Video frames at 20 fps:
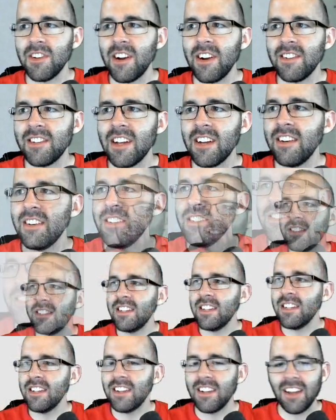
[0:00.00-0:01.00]
our identity
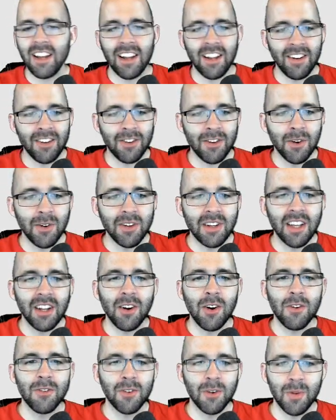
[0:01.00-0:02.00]
sheet and don't get
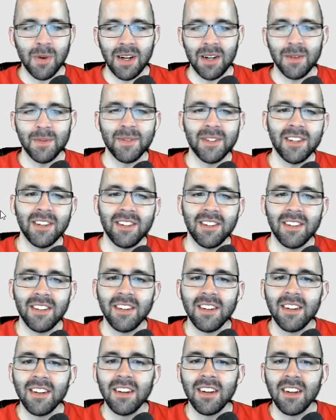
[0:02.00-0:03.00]
overwhelmed.
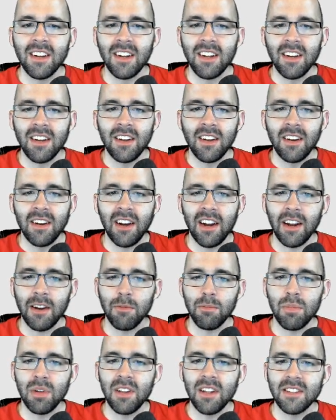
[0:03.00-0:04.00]
All
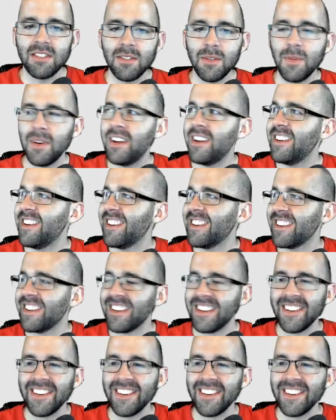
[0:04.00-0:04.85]
right, plus or minus.